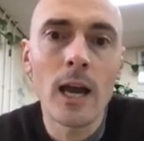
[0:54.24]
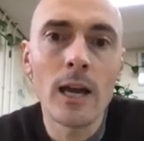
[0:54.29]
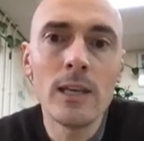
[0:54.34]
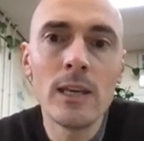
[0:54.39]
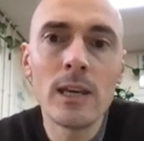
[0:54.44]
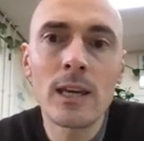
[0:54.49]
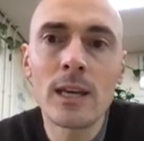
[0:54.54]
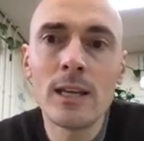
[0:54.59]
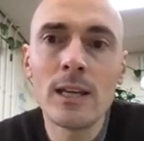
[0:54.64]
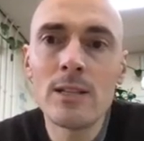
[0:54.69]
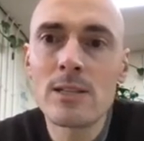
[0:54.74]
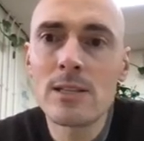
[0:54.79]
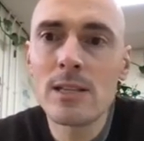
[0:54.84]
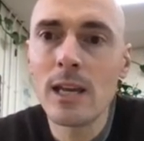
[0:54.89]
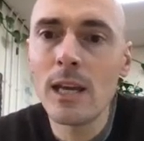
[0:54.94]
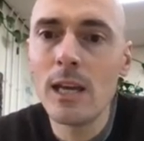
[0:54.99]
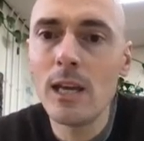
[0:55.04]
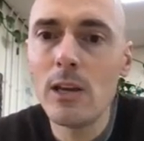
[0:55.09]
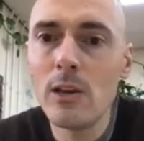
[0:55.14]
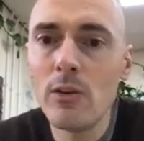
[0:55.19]
You can
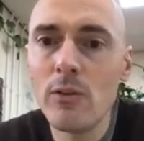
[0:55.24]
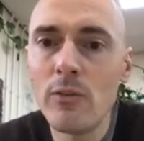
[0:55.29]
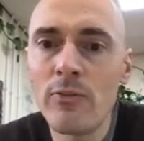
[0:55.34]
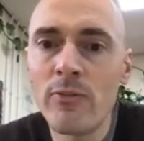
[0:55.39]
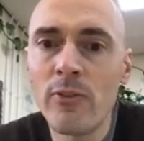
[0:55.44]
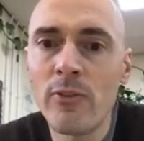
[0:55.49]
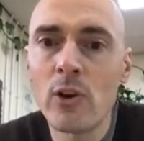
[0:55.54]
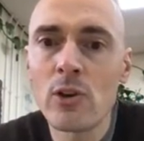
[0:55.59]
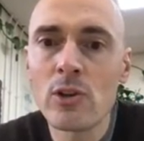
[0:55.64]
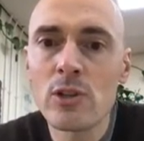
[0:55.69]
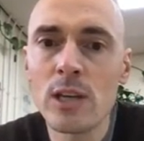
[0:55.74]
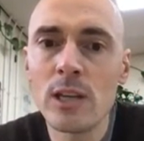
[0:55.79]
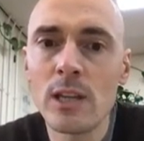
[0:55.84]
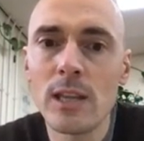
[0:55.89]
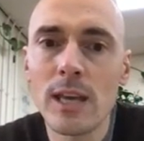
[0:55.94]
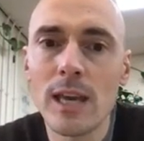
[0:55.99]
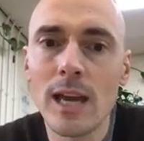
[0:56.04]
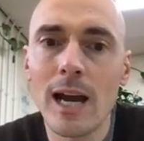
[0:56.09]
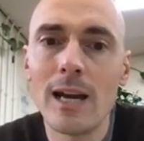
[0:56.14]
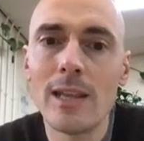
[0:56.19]
see firstly in
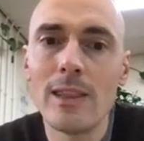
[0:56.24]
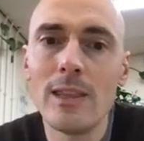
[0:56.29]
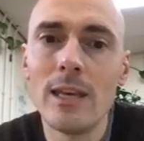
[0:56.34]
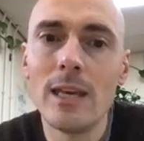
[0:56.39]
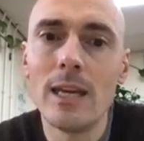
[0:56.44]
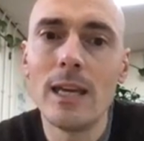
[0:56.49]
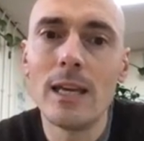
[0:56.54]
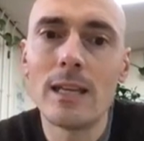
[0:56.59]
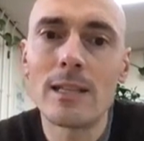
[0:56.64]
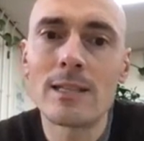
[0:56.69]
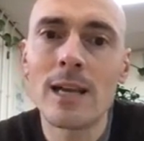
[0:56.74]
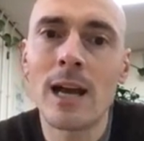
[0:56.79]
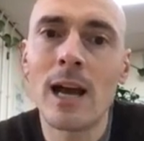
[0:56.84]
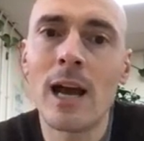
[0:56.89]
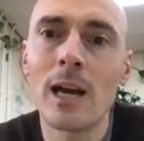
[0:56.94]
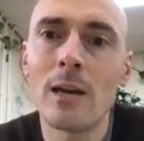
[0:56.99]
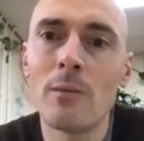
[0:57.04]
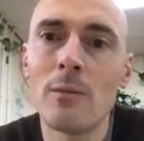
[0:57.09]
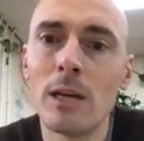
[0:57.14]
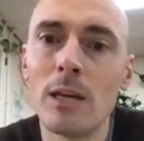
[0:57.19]
the guide the
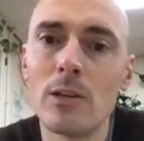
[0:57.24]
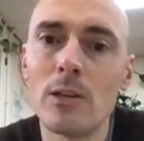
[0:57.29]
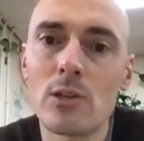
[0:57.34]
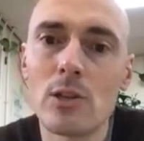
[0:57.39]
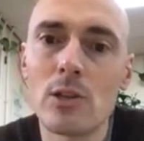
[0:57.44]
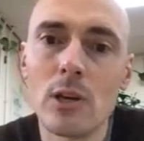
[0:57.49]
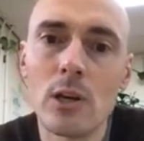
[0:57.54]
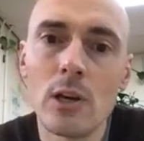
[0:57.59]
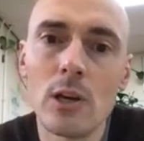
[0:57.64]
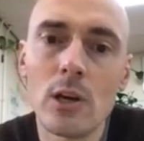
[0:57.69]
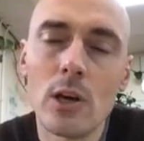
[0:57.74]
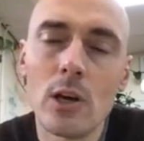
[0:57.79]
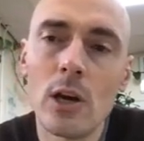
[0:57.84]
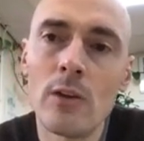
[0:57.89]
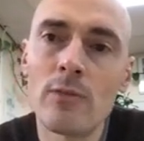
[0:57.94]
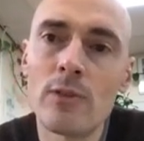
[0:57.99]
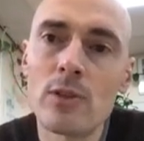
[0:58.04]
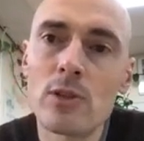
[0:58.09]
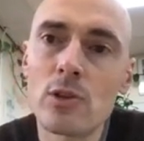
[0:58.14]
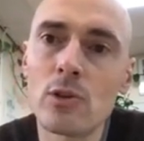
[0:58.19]
timings
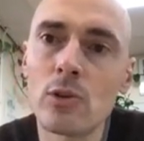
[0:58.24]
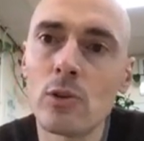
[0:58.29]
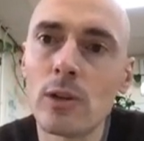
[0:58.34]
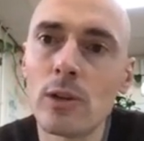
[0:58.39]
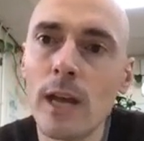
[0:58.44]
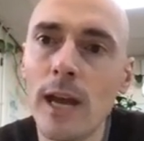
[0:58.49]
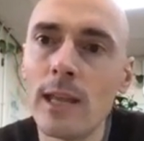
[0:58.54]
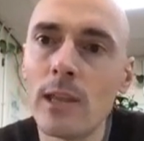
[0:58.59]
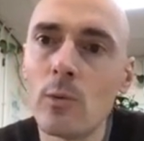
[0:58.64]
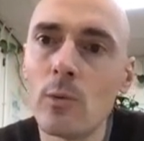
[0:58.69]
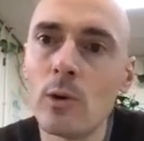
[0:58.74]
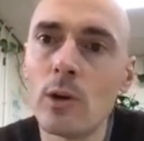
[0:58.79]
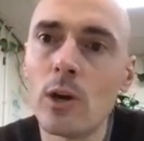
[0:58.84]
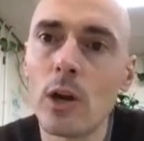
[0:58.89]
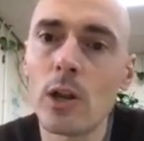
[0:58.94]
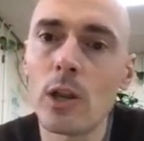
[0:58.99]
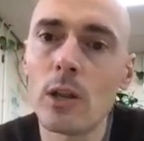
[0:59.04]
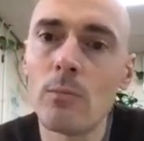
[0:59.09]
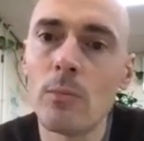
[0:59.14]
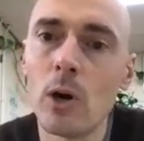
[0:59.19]
of the school day that we've
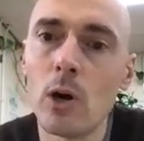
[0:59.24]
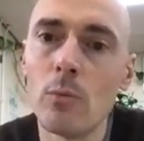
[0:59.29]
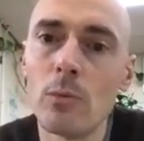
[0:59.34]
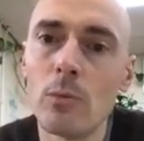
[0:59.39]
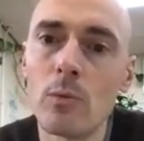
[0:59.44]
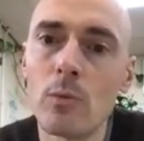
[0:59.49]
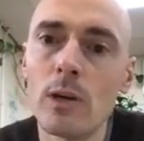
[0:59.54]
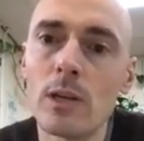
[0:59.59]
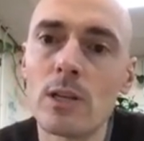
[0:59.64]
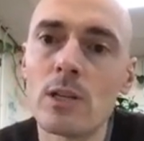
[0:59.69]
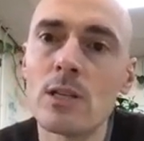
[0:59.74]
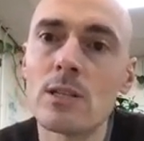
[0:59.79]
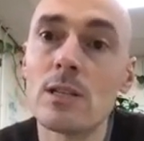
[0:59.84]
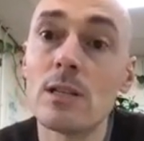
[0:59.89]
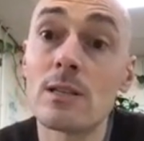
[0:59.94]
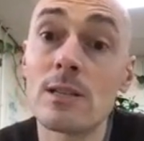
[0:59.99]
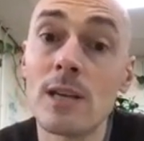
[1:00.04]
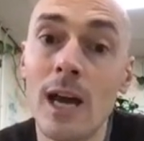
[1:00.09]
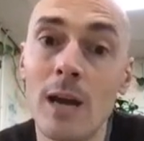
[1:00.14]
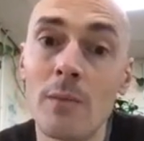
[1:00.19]
got at the moment, which is
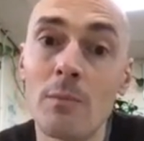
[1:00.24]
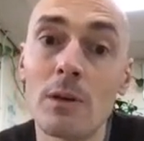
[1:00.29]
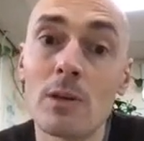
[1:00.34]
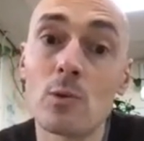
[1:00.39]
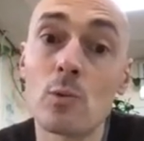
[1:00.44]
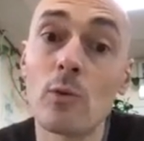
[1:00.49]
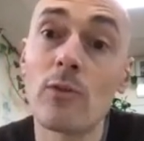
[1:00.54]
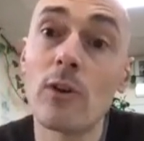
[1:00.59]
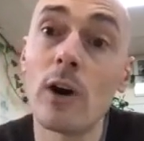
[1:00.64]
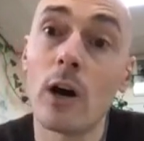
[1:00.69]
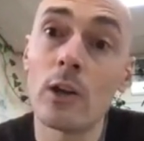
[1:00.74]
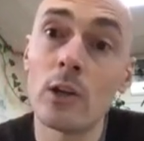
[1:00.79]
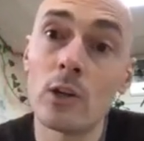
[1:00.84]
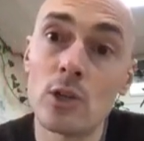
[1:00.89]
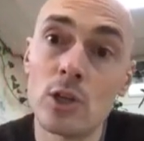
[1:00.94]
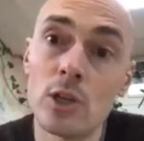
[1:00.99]
the timings we've got on a